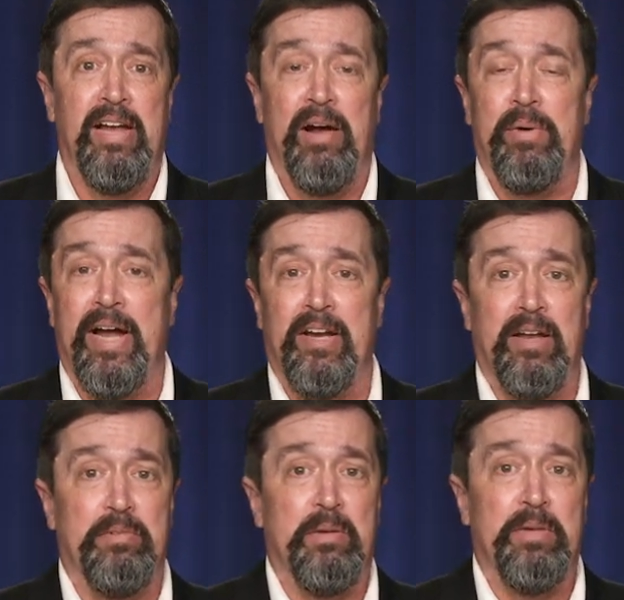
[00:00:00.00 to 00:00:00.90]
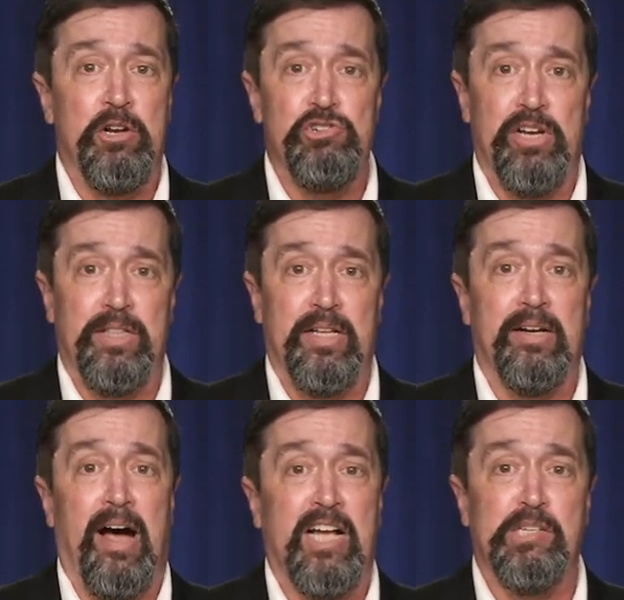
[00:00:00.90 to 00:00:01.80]
and we end up diminishing the
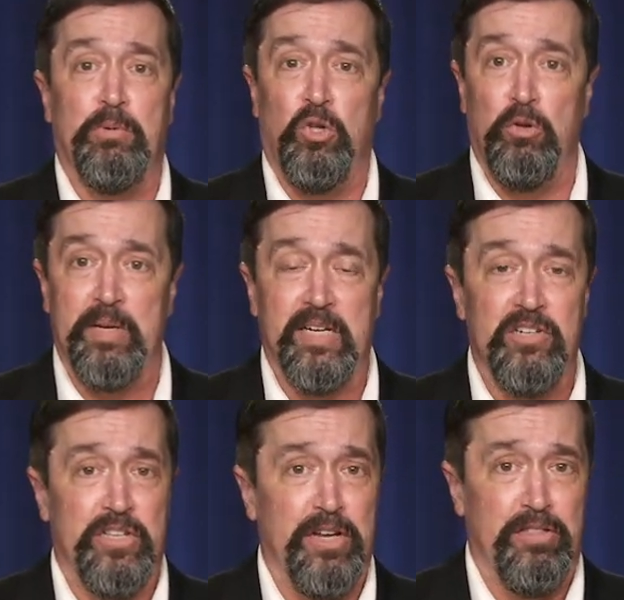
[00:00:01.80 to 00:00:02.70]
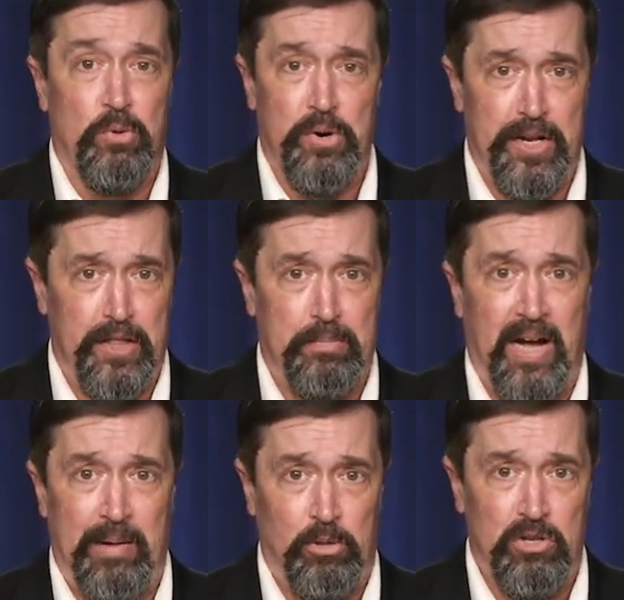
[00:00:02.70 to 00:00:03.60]
gospel because the authority of the
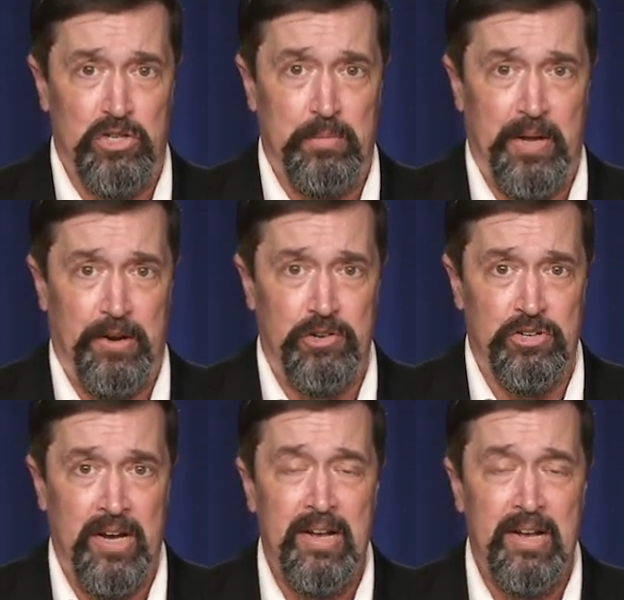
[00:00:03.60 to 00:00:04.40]
Bible is diminished.